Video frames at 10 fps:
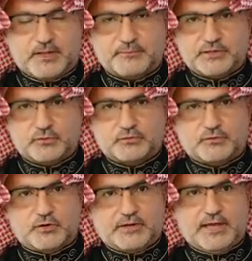That'll be
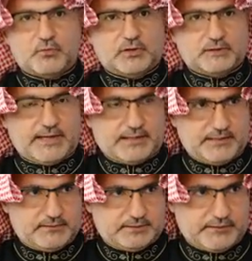cool. Okay, well,
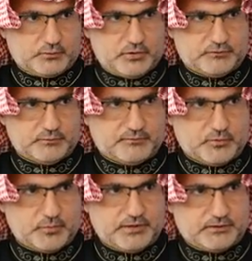any last words
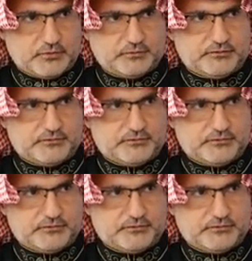before we close